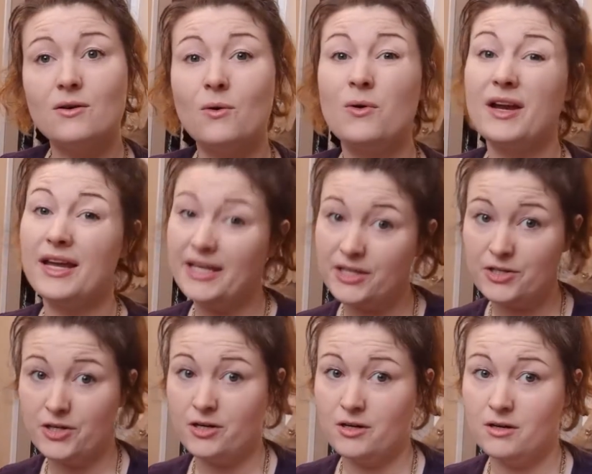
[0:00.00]
or
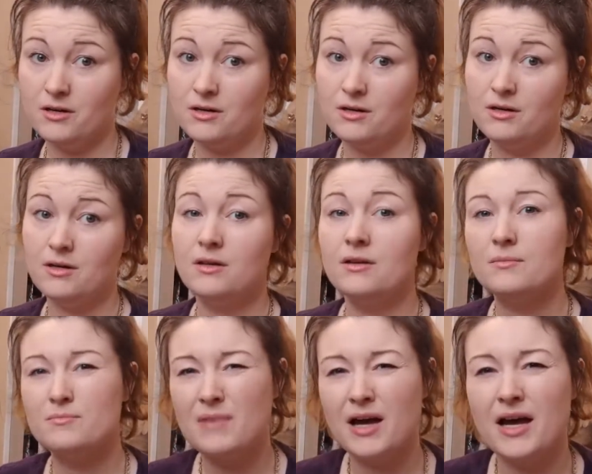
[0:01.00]
hinder
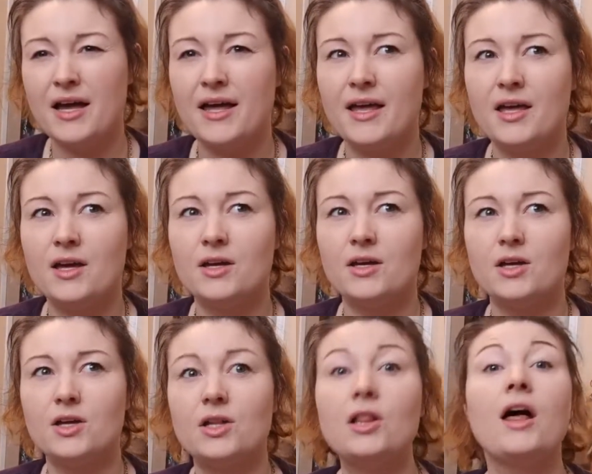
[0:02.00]
my
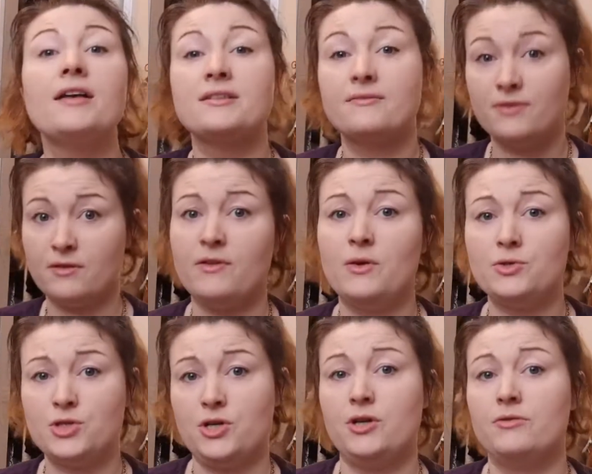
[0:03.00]
closet for the
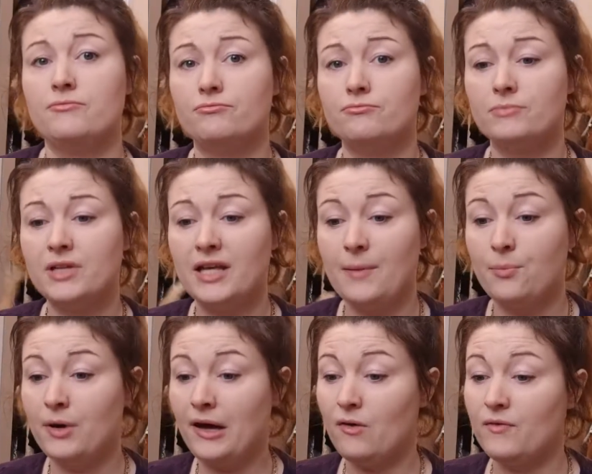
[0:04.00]
future? Can I
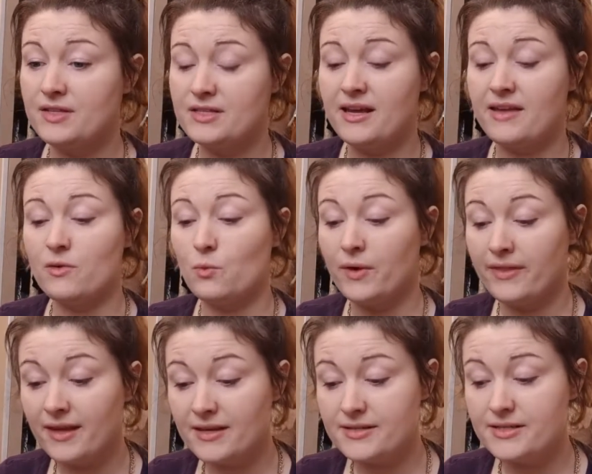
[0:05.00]
put outfits together with
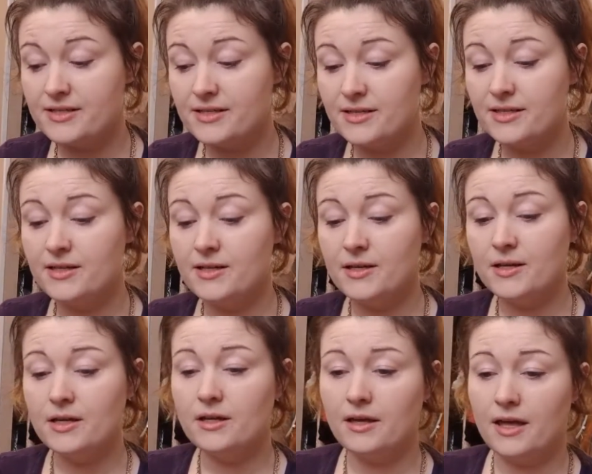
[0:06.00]
it?
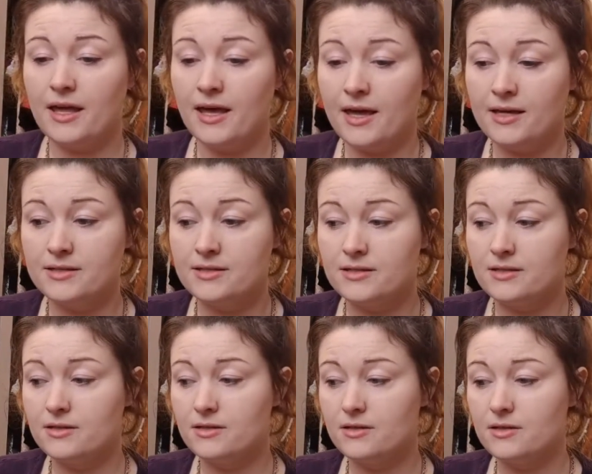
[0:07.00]
And
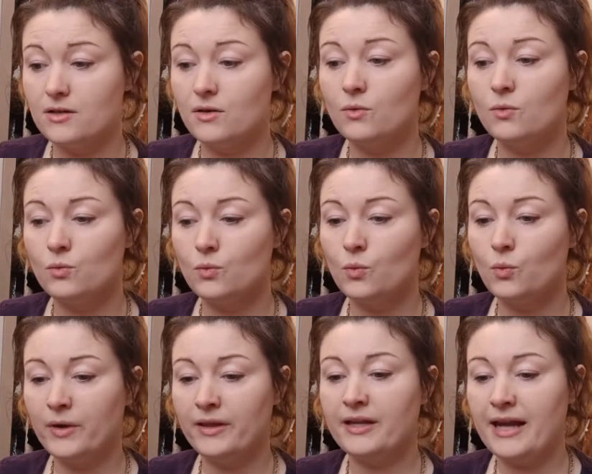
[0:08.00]

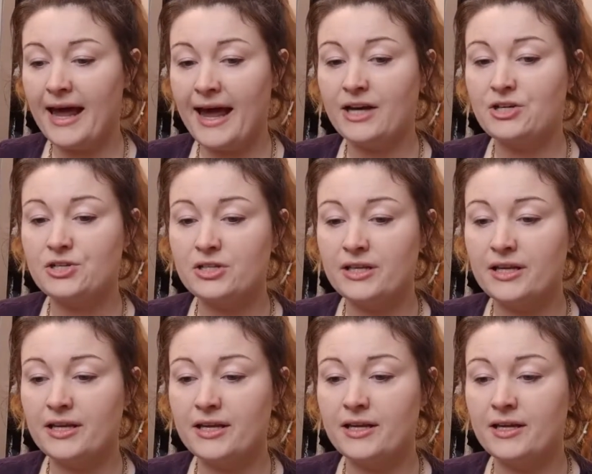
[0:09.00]
will it
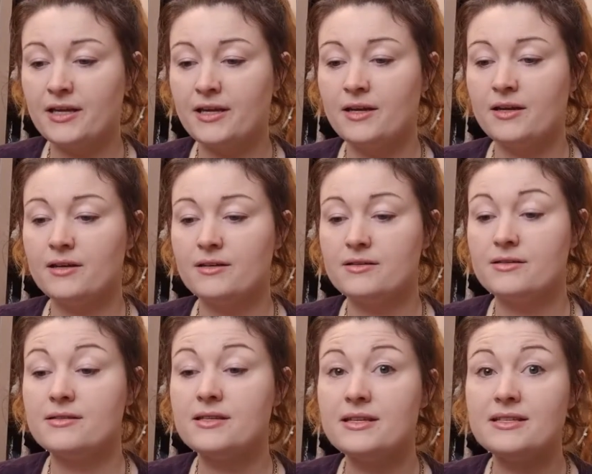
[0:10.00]
actually
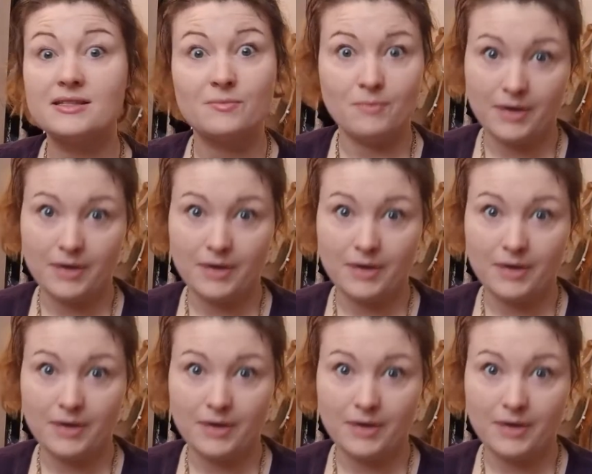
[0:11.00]
see some